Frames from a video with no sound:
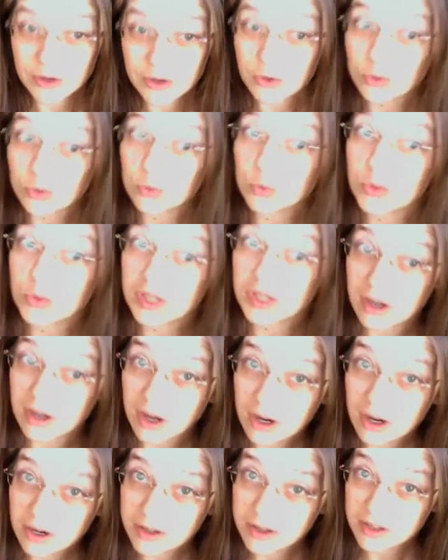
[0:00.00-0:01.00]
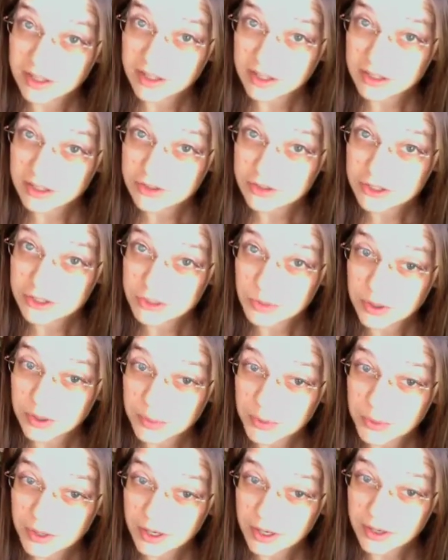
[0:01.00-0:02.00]
We are the answer to our
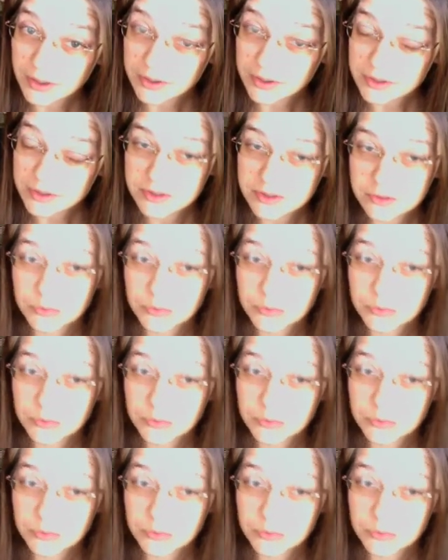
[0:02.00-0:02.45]
prayers.